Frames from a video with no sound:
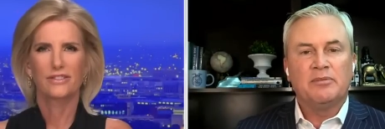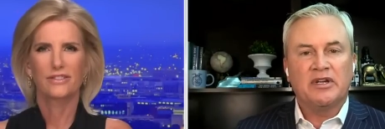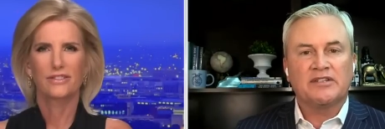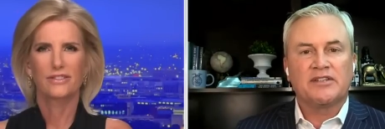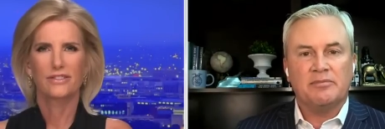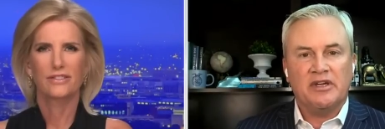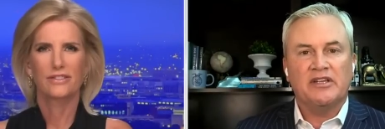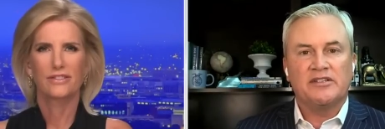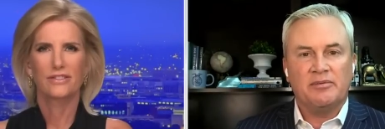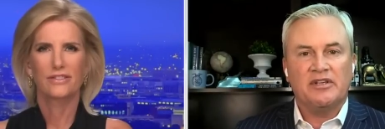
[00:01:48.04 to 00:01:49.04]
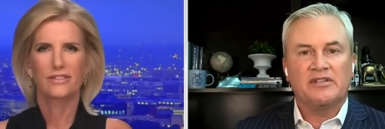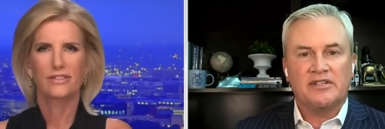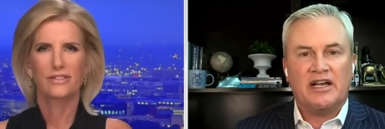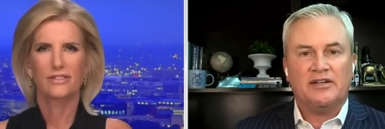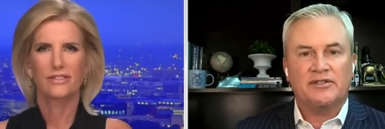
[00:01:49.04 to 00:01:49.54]
Speaker 1: because of the millions and millions of
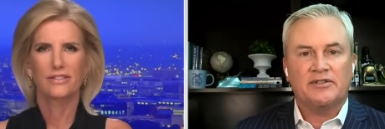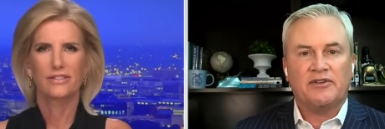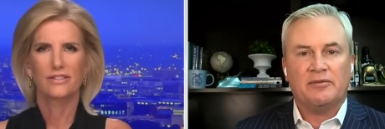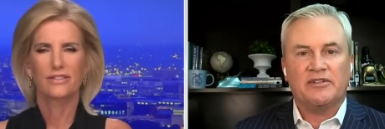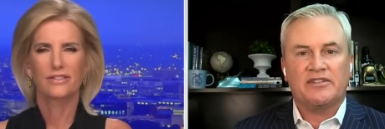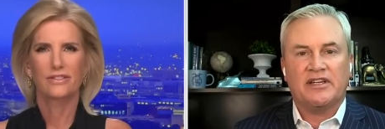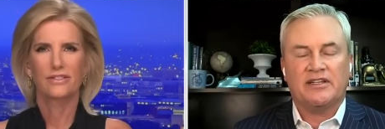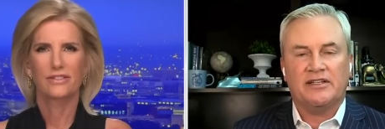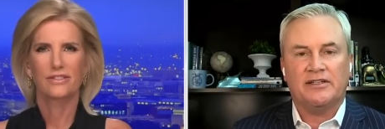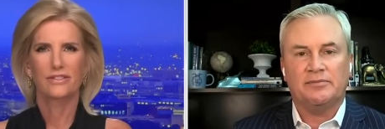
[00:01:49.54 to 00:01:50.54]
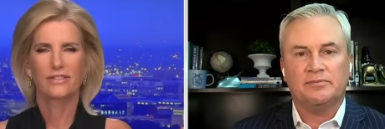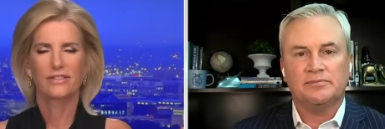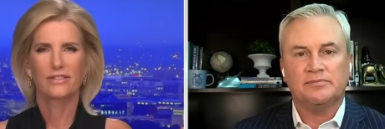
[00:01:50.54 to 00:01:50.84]
dollars his family's taken in.